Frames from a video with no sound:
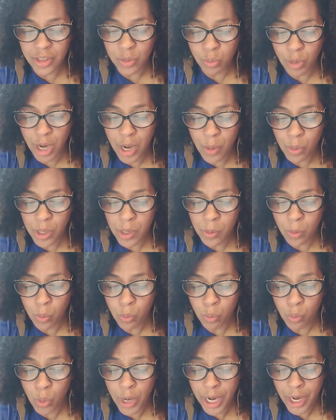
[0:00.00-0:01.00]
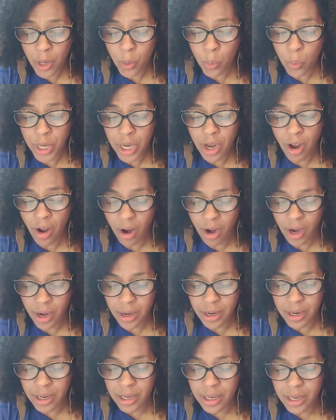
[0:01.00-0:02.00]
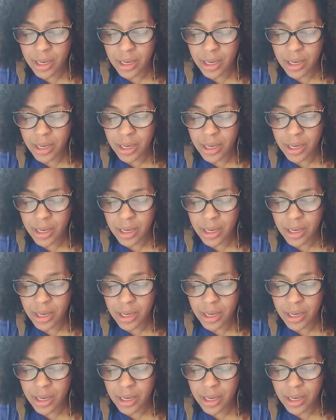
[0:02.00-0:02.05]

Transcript: is right where we are,